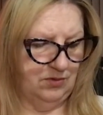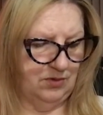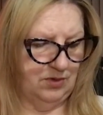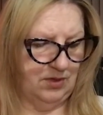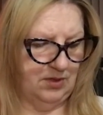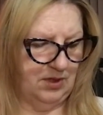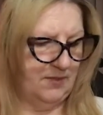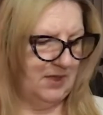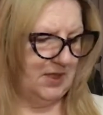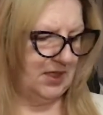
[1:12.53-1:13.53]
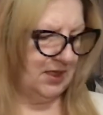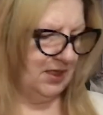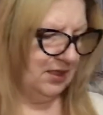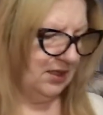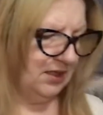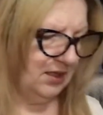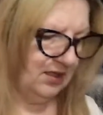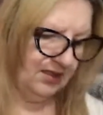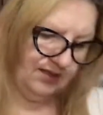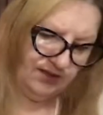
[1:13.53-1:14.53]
I don't think I'm gonna like anything in here.